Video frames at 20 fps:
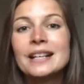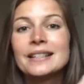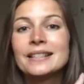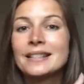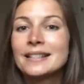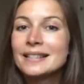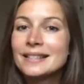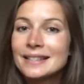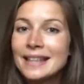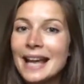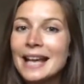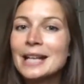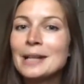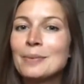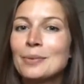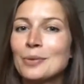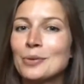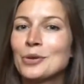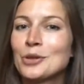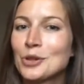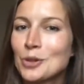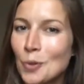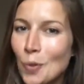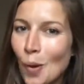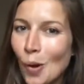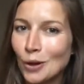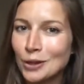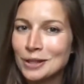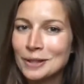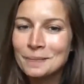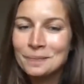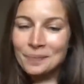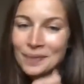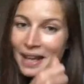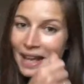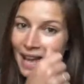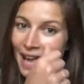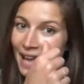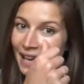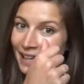Sustainable Squad.
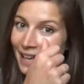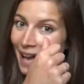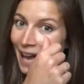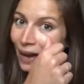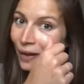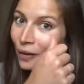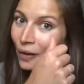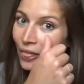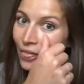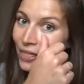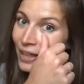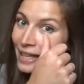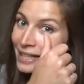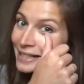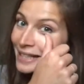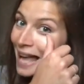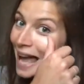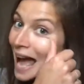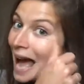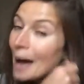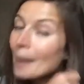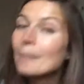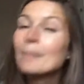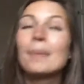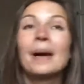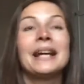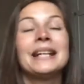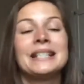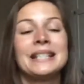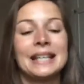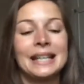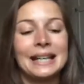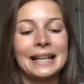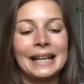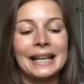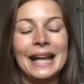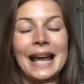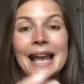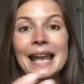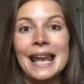Now, this app
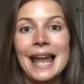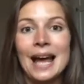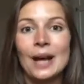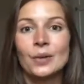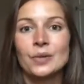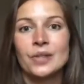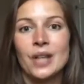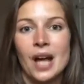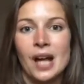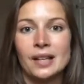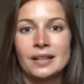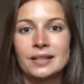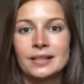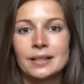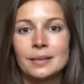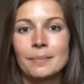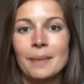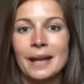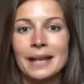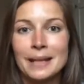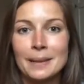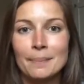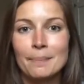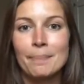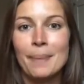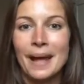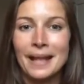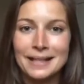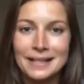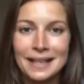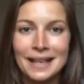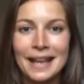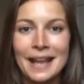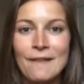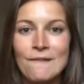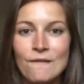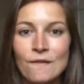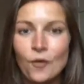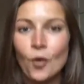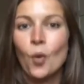basically allows us to make better
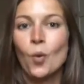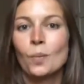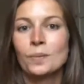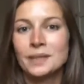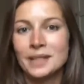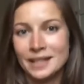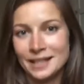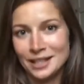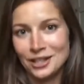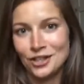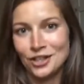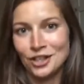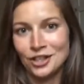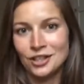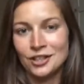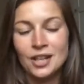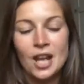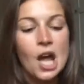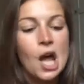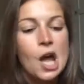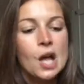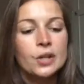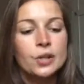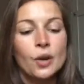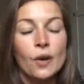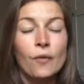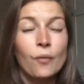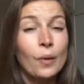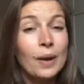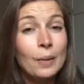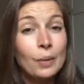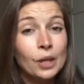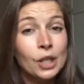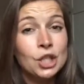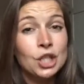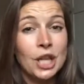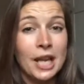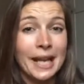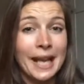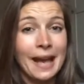informed decisions. So if we want
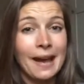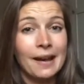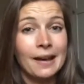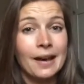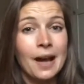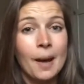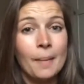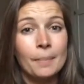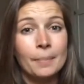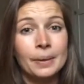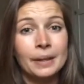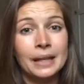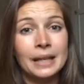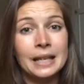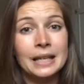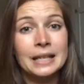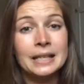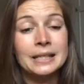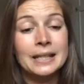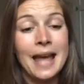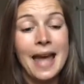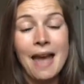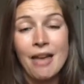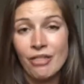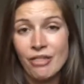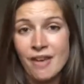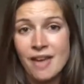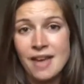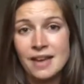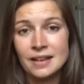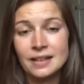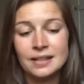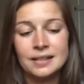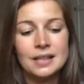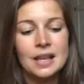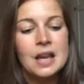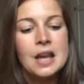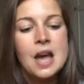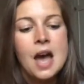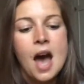to check out a company's
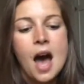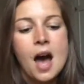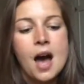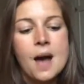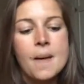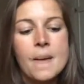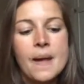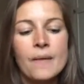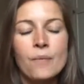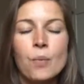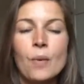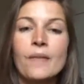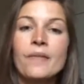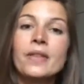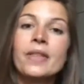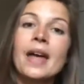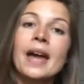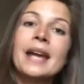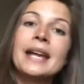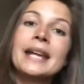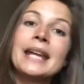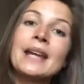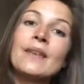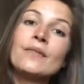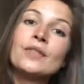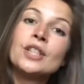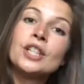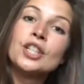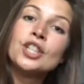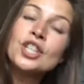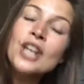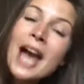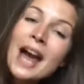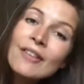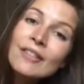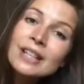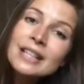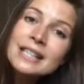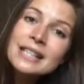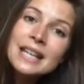ethics, uh, if whether they give to
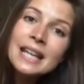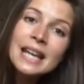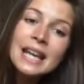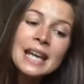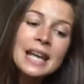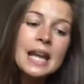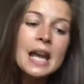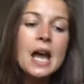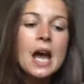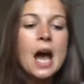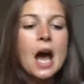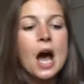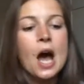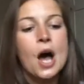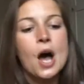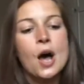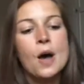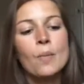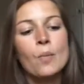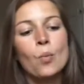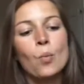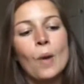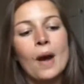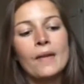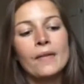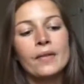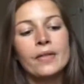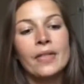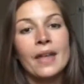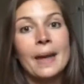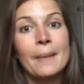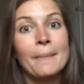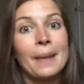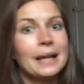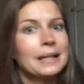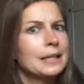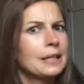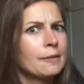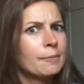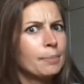charity, um, whether they're
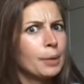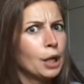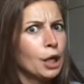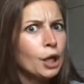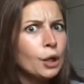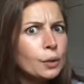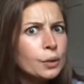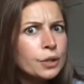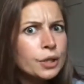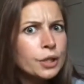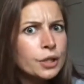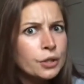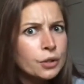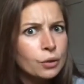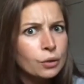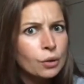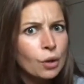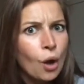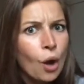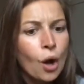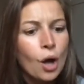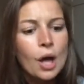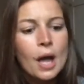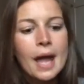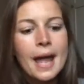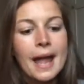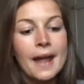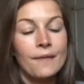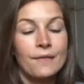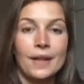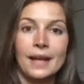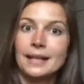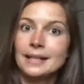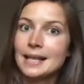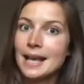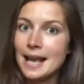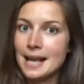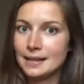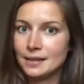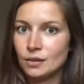massive polluters or not, if they
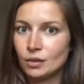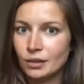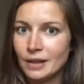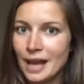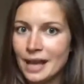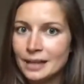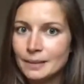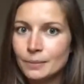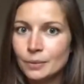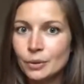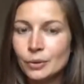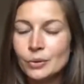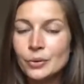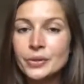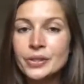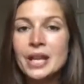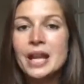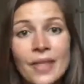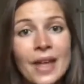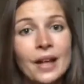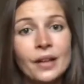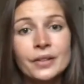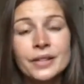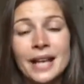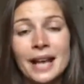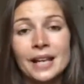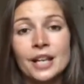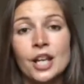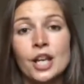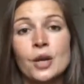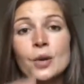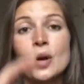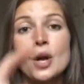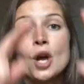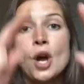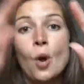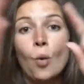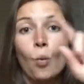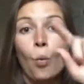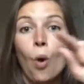test on animals, they'll tell you
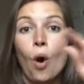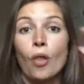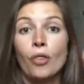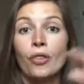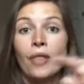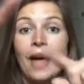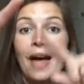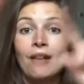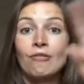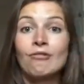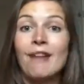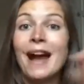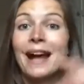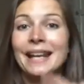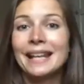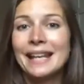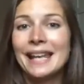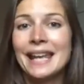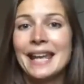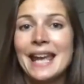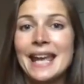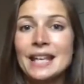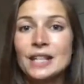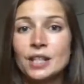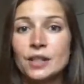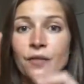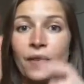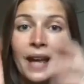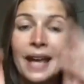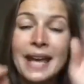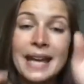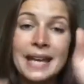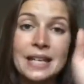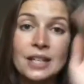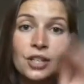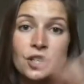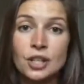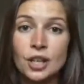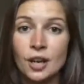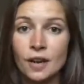what their ranking is for
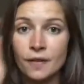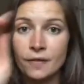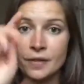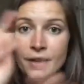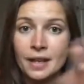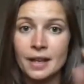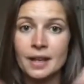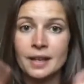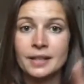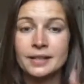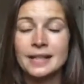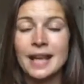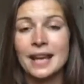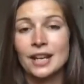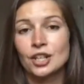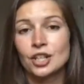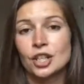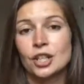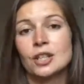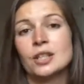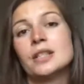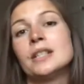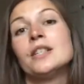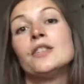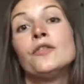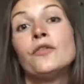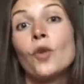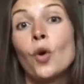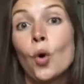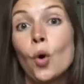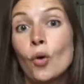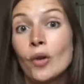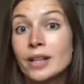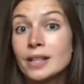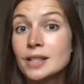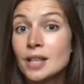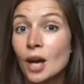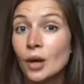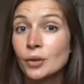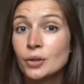each of the sections. There's four in
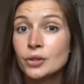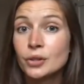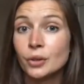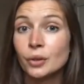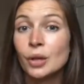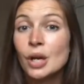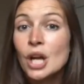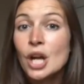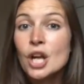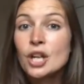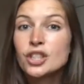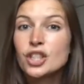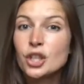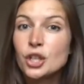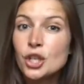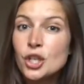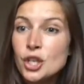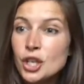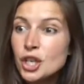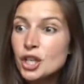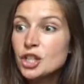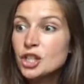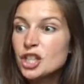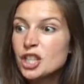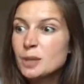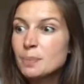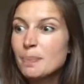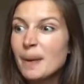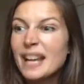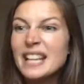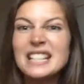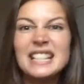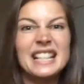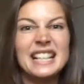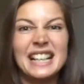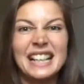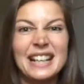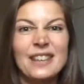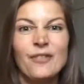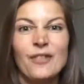total. So you can just
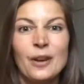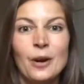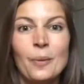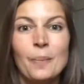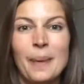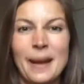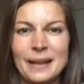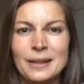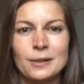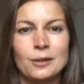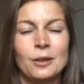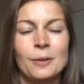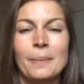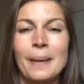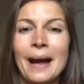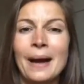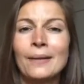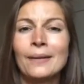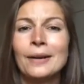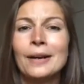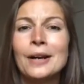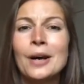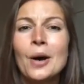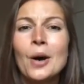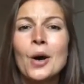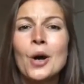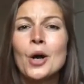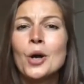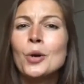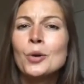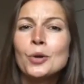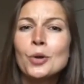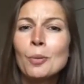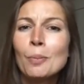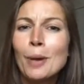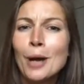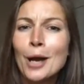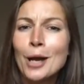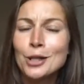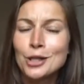basically feel better about who you're
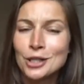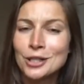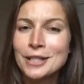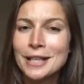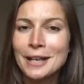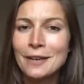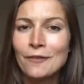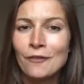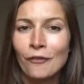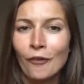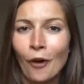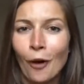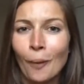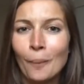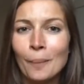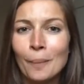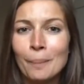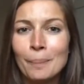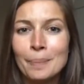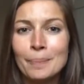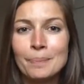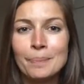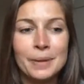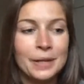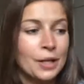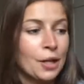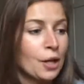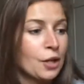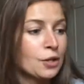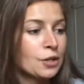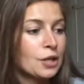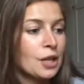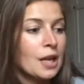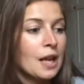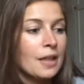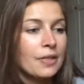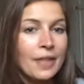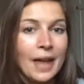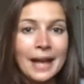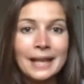purchasing from because
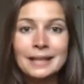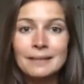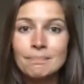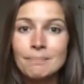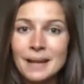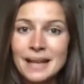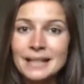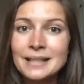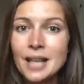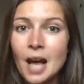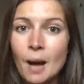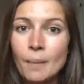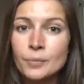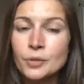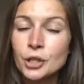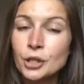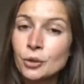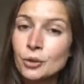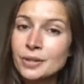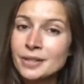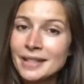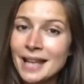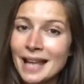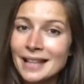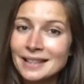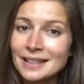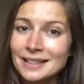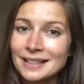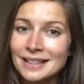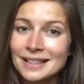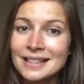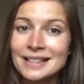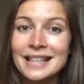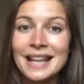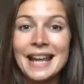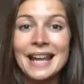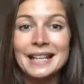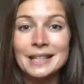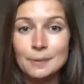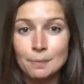they meet up to your standards.
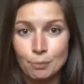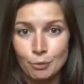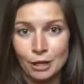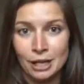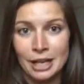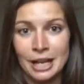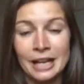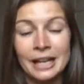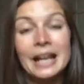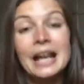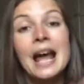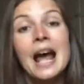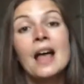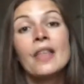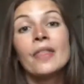It's brilliant.